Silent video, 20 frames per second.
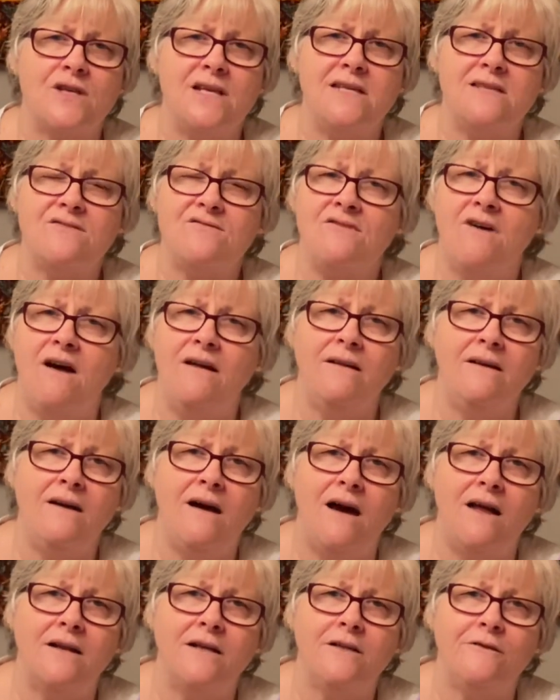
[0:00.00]
He's not a
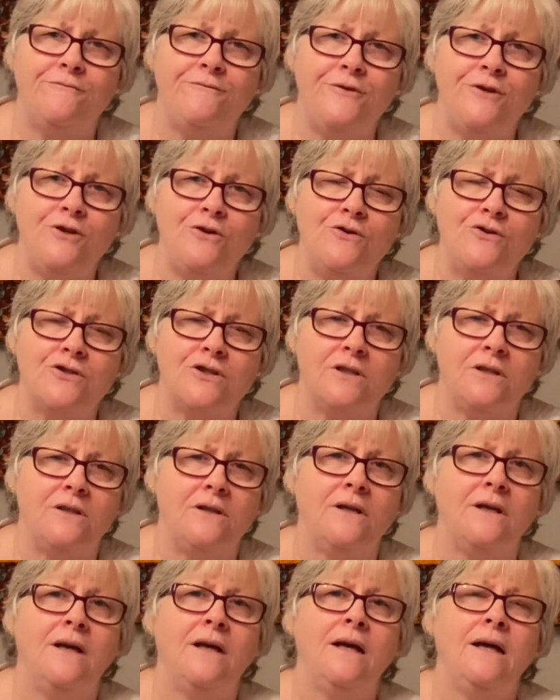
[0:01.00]
God of
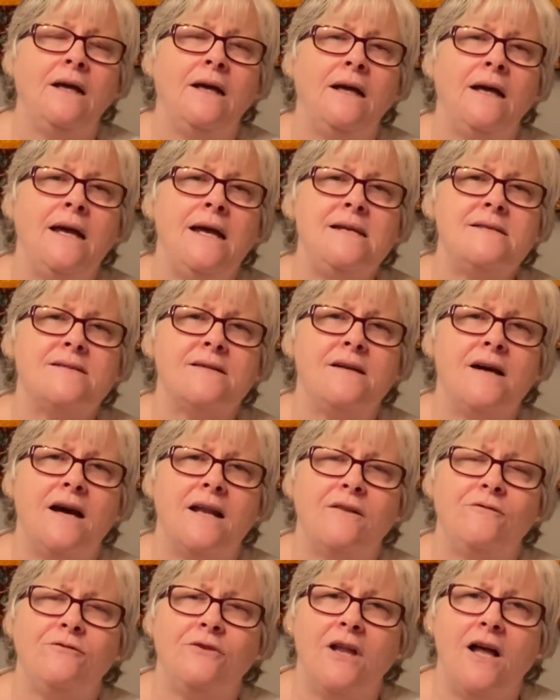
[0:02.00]
confusion. He's a God
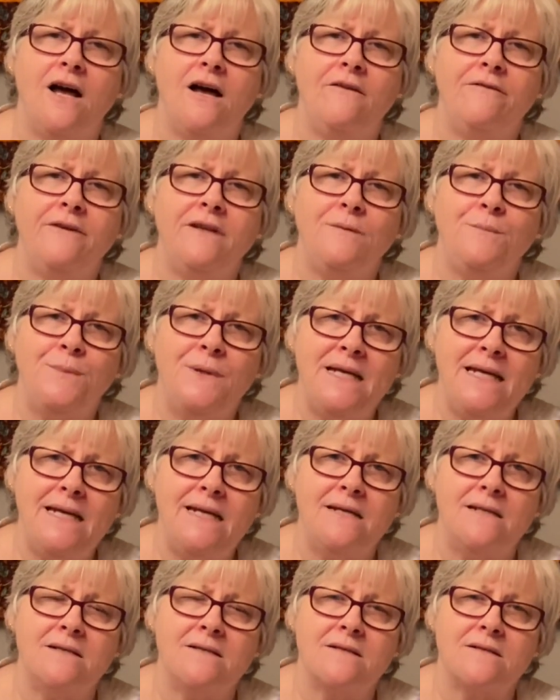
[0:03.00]
of love and
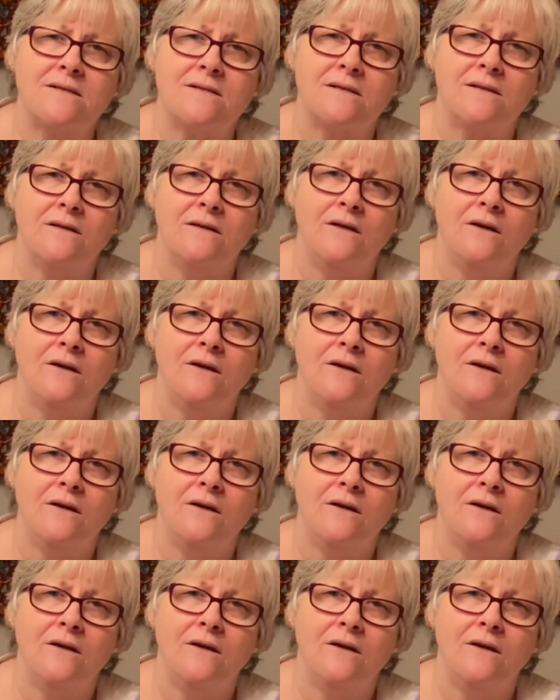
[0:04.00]
peace.